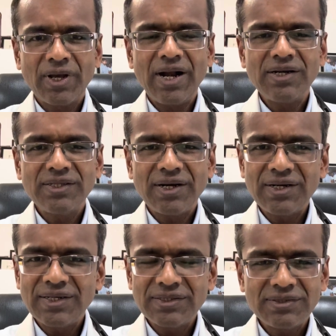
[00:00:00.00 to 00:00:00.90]
And
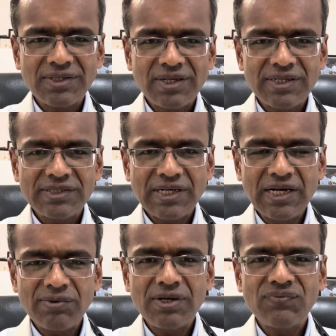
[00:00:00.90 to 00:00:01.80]
third is this
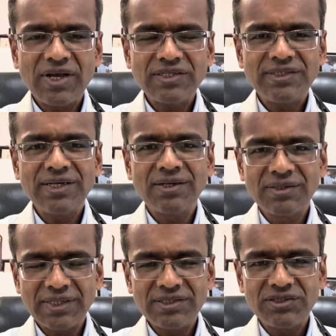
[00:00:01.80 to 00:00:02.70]
intermittent fasting,
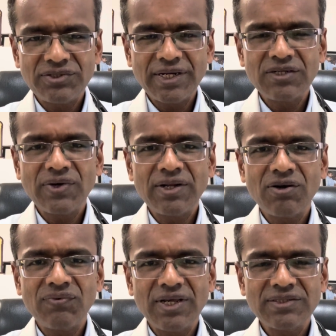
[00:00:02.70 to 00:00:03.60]
such strict one
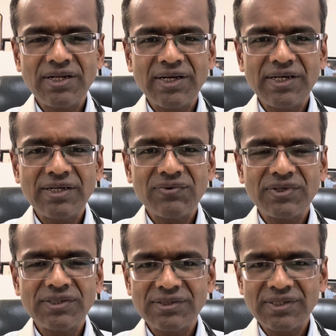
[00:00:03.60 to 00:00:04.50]
of less than 8
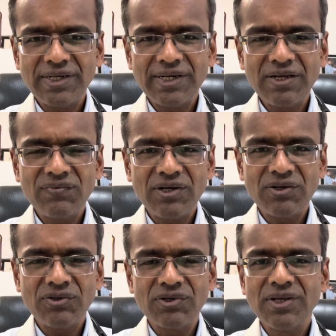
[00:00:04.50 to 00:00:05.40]
hours eating
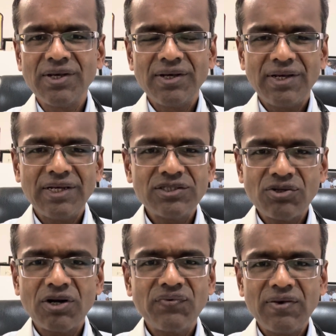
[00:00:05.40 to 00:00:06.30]
window, is
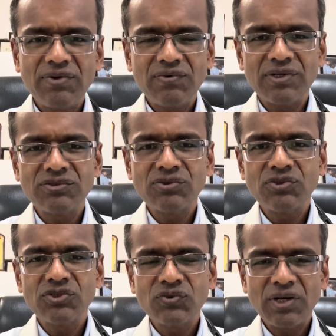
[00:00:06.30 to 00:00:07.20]
not for everyone. So
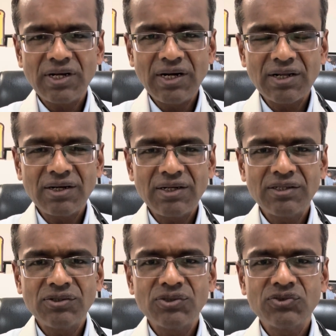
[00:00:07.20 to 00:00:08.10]
those who are elderly,
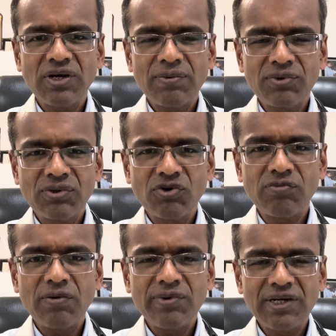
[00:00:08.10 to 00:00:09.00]
those who have
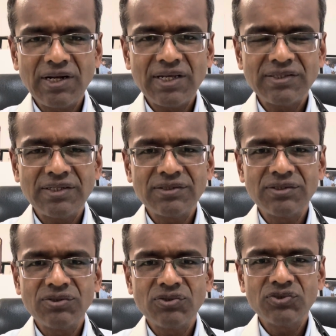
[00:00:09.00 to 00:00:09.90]
comorbid illnesses,
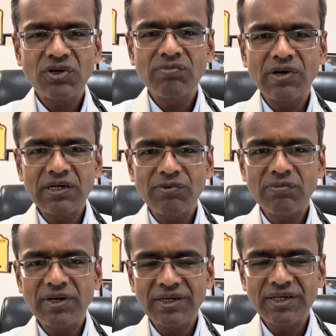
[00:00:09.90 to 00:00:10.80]
those who have multiple
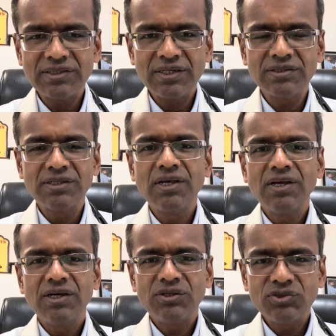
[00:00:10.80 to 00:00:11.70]
medications,
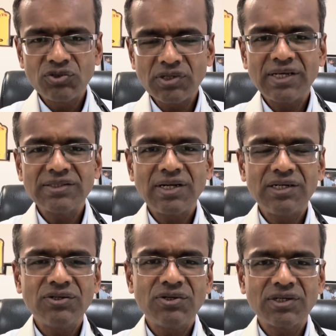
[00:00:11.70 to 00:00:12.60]
you should consult
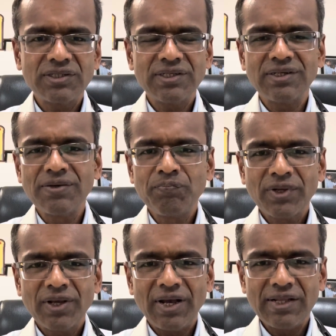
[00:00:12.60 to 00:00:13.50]
your doctor
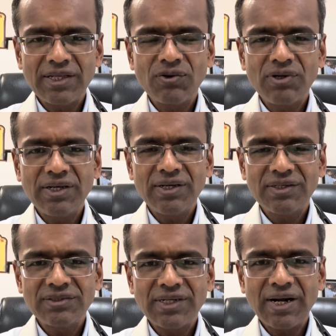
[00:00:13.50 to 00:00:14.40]
and then only
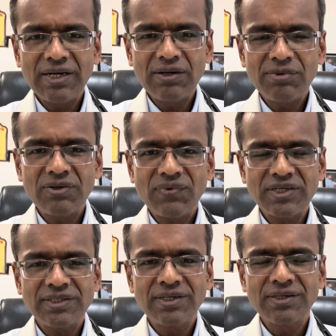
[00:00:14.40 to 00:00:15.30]
start intermittent
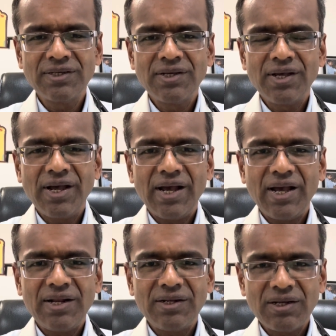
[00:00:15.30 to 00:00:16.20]
fasting.
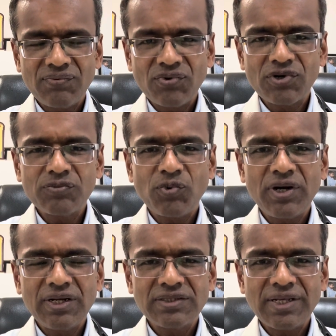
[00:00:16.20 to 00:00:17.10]
And the fourth
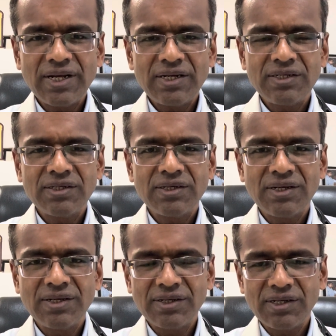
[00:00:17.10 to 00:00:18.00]
point is that
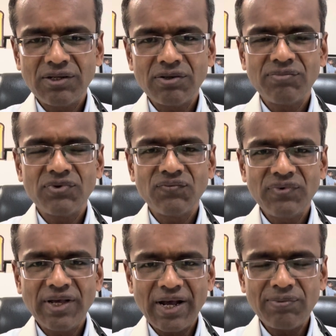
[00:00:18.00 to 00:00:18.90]

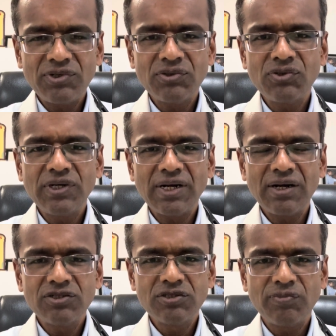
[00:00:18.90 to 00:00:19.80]
we have to do it
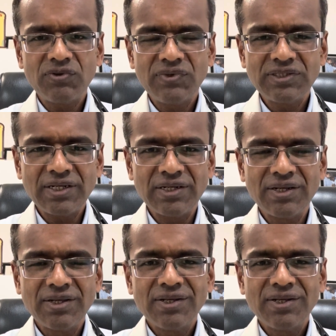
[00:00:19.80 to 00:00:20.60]
under supervision.